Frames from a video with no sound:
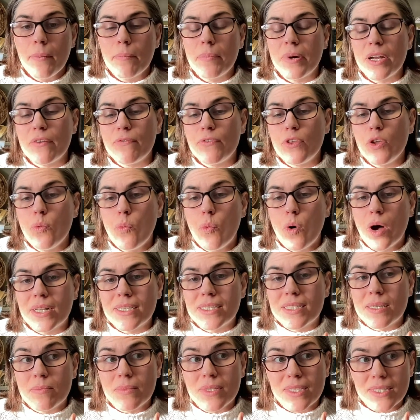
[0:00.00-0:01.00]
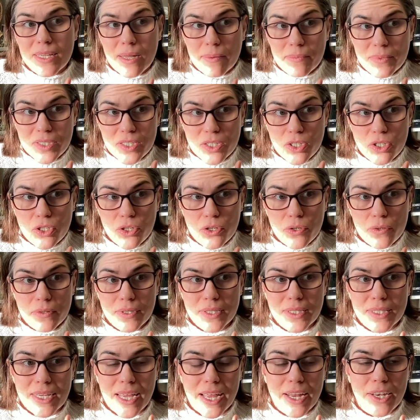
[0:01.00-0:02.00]
But if you want some
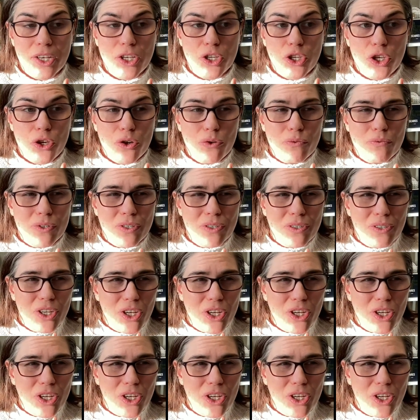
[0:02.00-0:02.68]
substitutes and you,